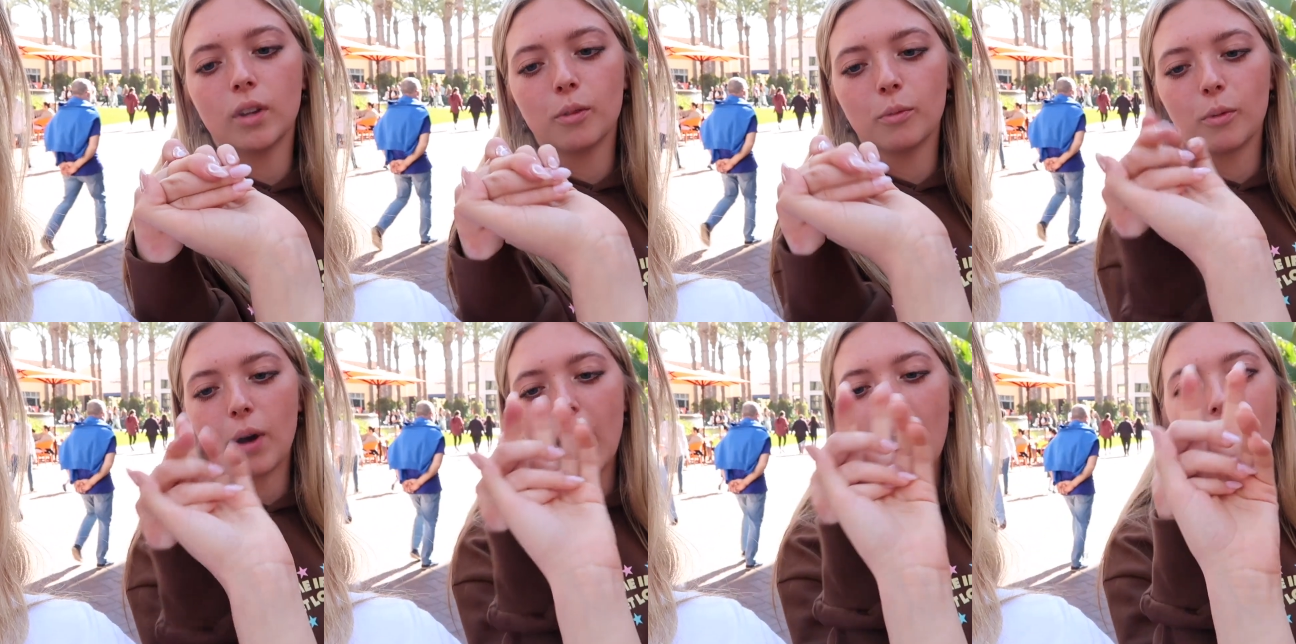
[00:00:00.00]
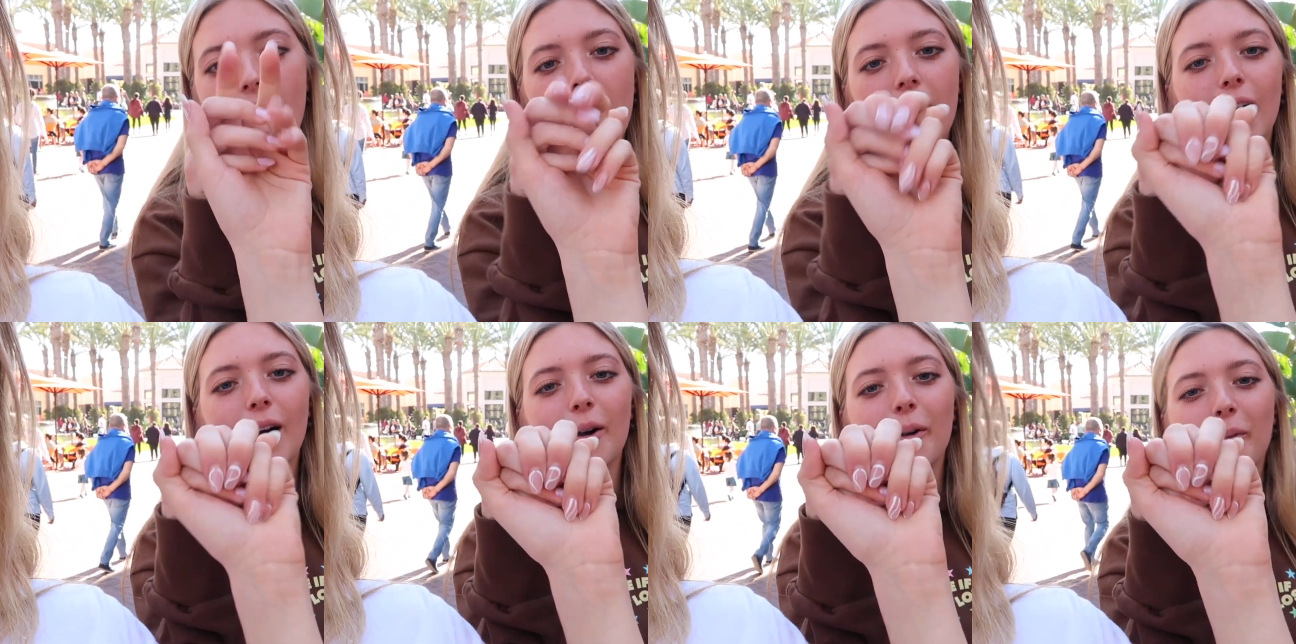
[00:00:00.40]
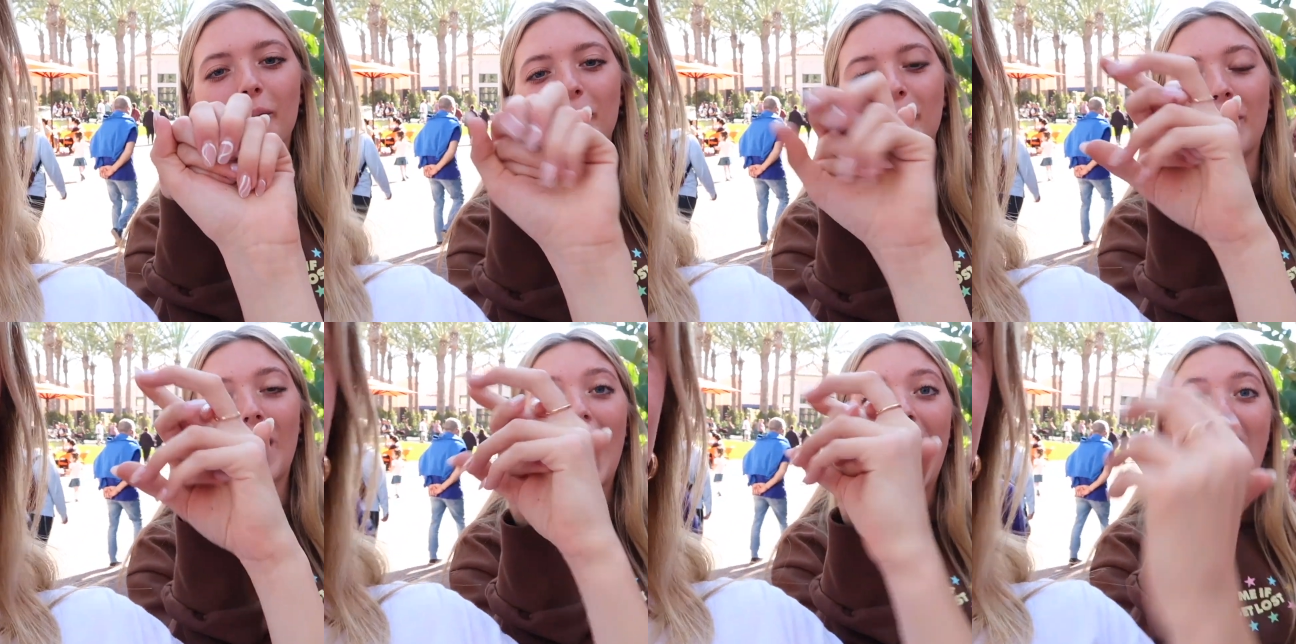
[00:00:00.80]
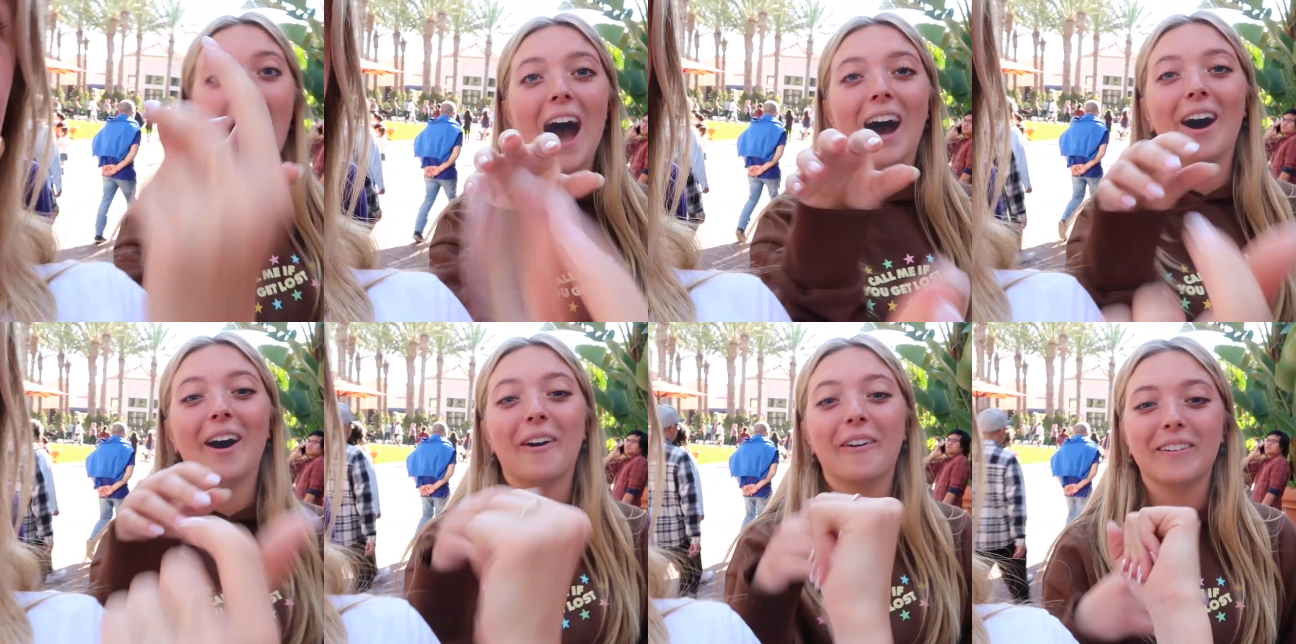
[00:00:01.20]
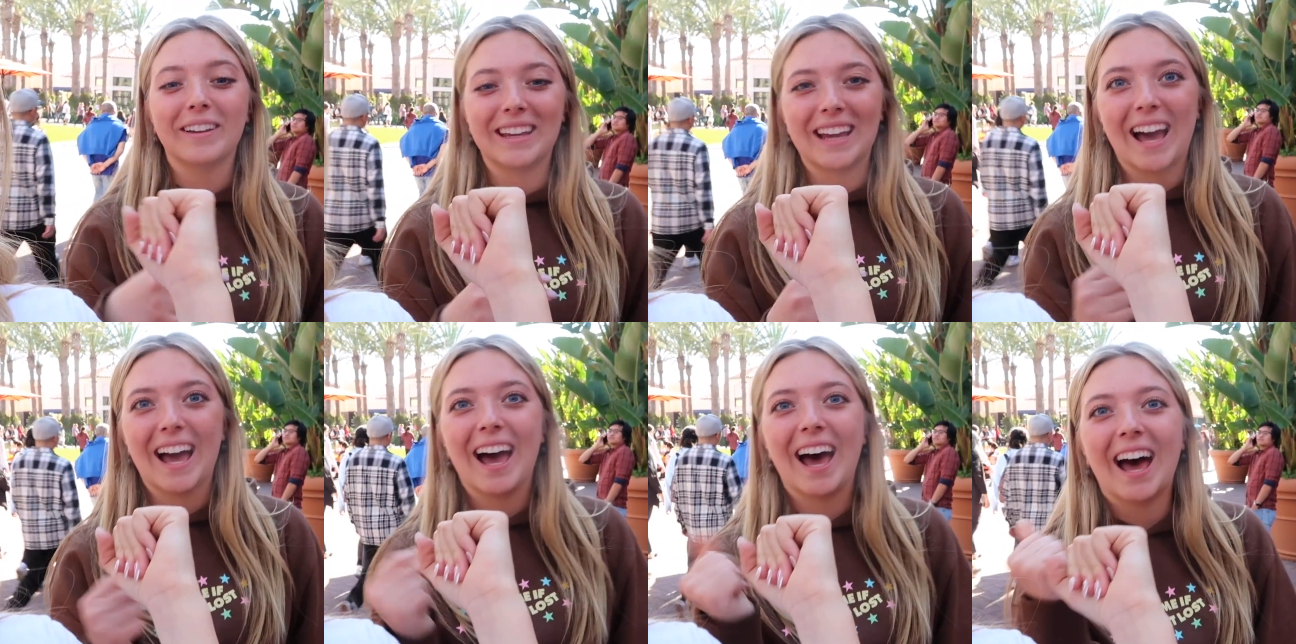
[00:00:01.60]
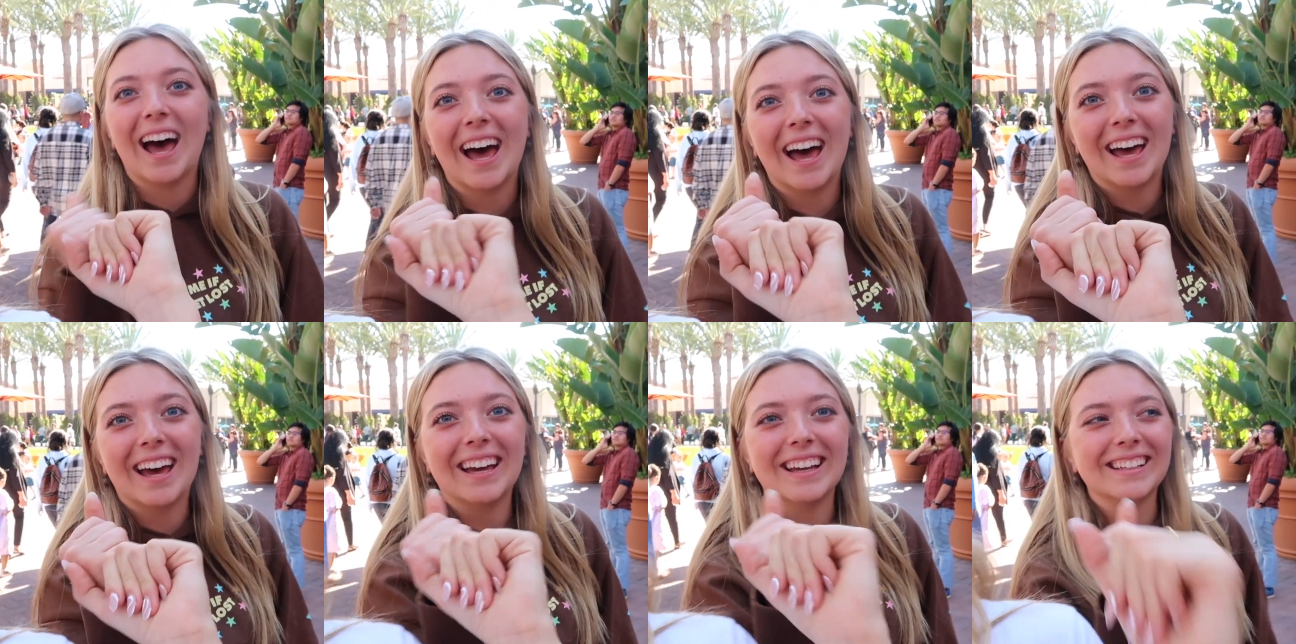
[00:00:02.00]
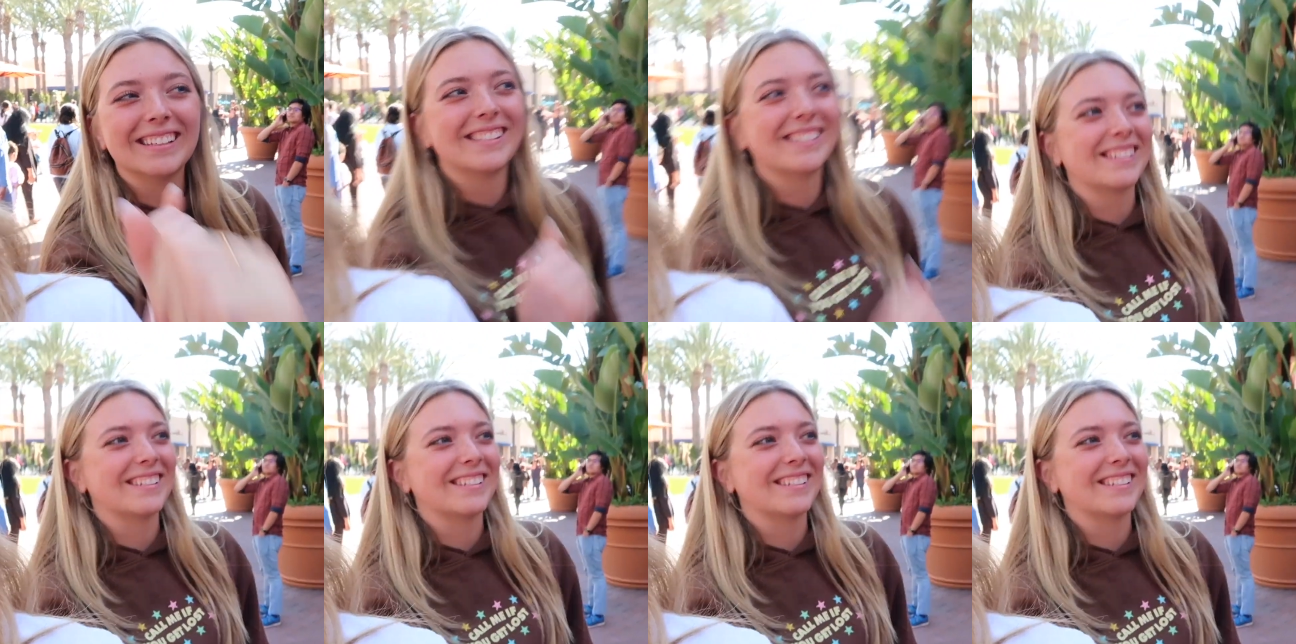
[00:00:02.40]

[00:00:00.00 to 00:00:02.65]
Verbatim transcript: her fans. Wow, wow, yes.